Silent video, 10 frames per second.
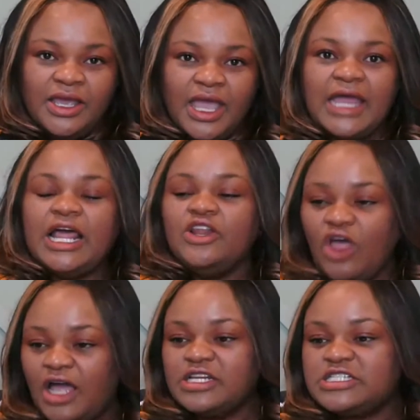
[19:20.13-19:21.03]
And a
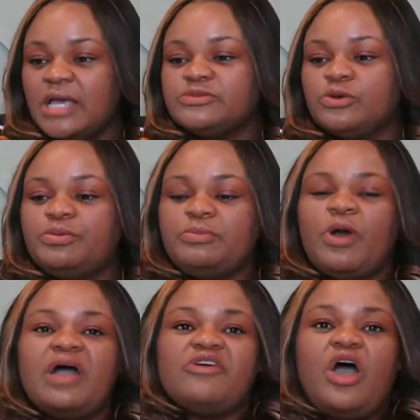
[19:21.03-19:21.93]
lot of times when people
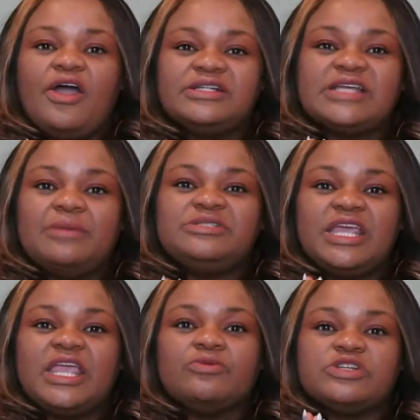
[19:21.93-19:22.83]
have a hard time
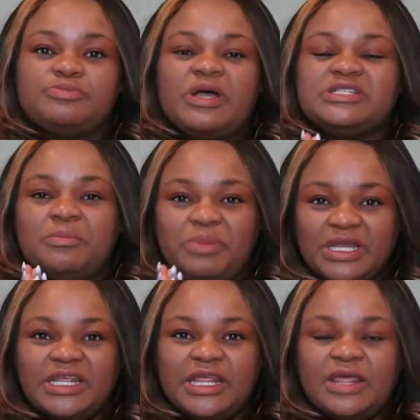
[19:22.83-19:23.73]
taking
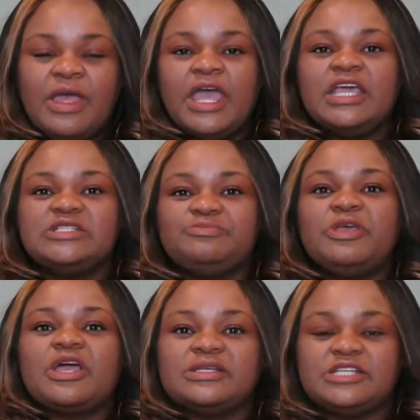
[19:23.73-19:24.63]
responsibility is
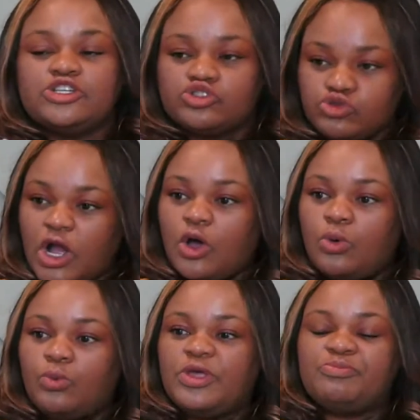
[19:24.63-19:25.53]
because they
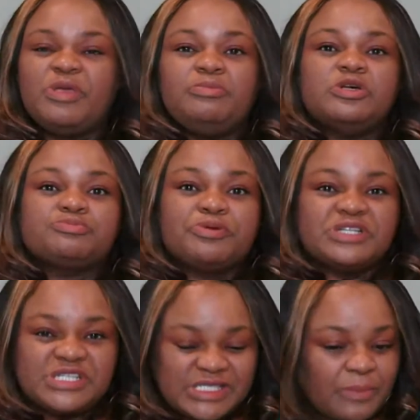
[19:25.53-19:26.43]
struggle with people's
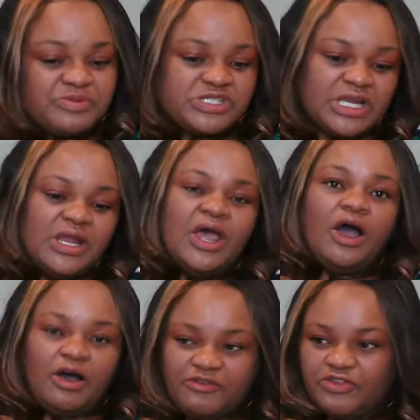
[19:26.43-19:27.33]
perception
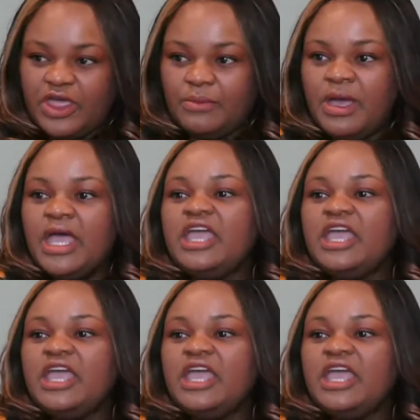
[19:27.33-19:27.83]
of them.